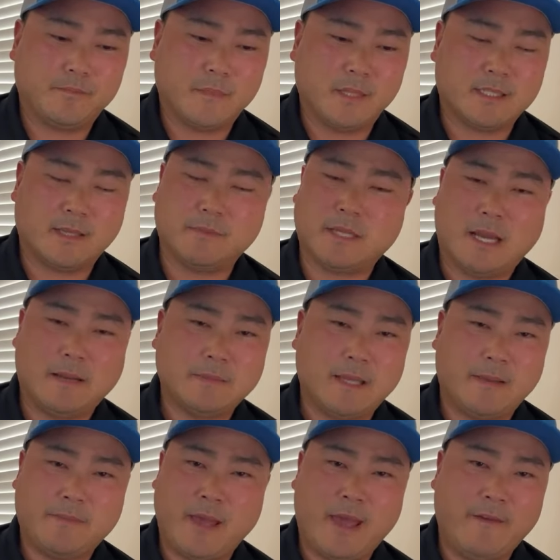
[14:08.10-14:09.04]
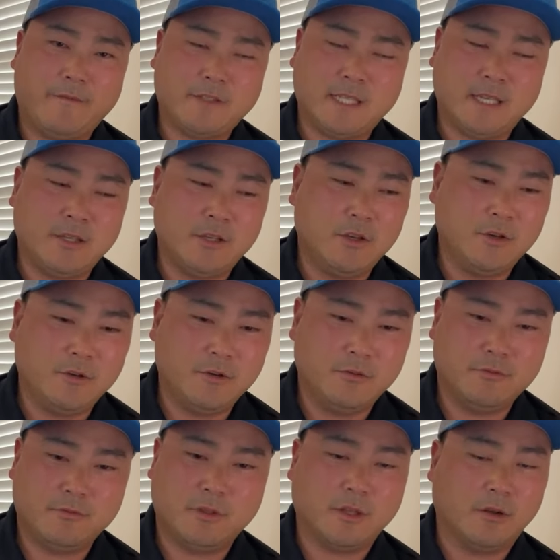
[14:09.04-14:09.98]
sometimes I'm at FTU.
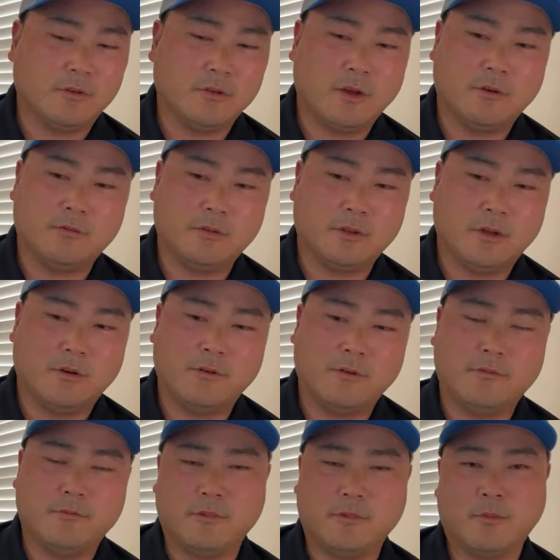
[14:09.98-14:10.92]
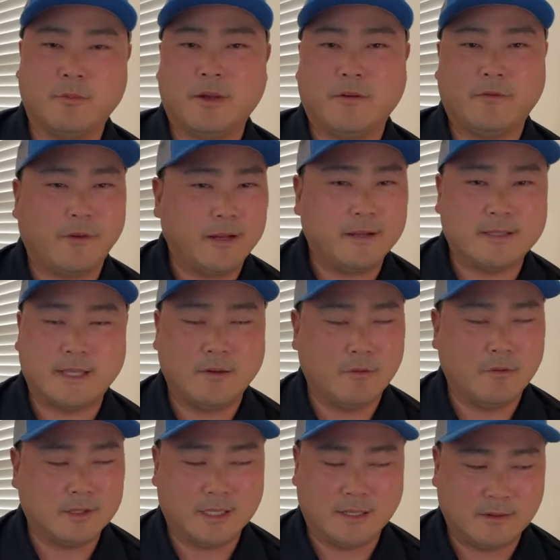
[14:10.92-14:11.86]
You know, don't be afraid to say
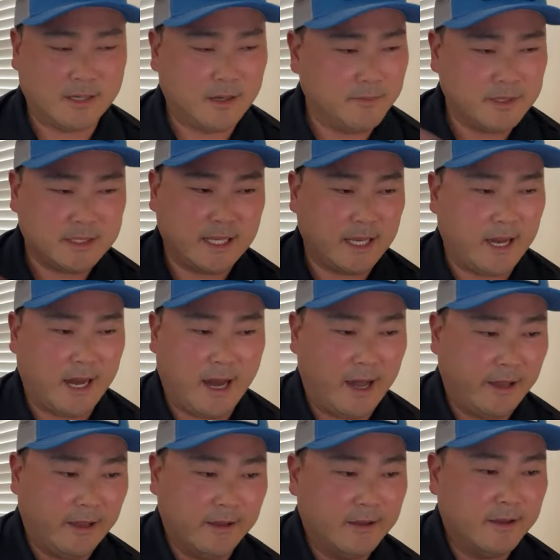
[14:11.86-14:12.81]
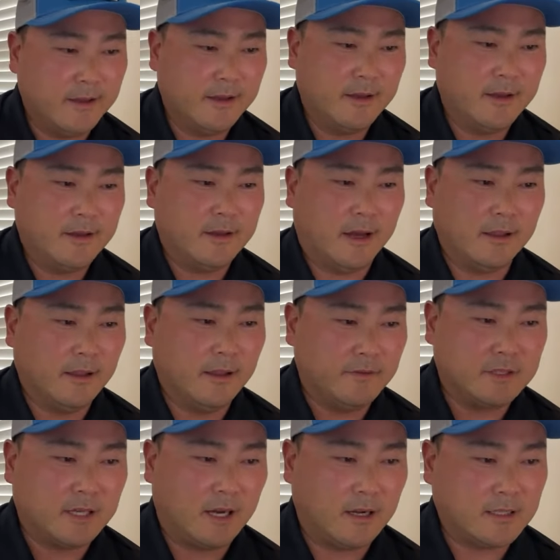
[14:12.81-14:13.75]
what's up. Come and say hi. I'd
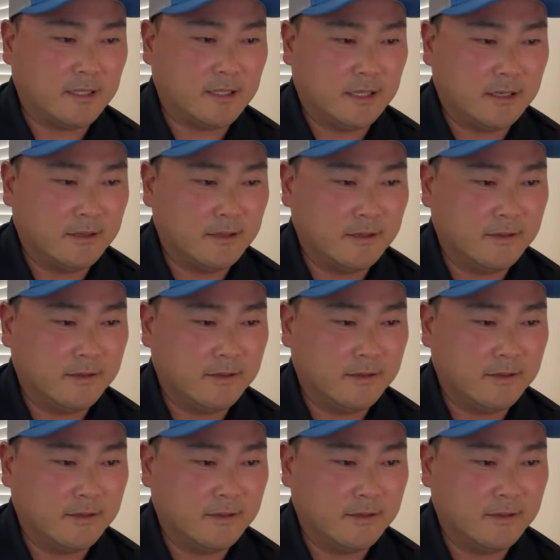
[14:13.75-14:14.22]
love to talk to you.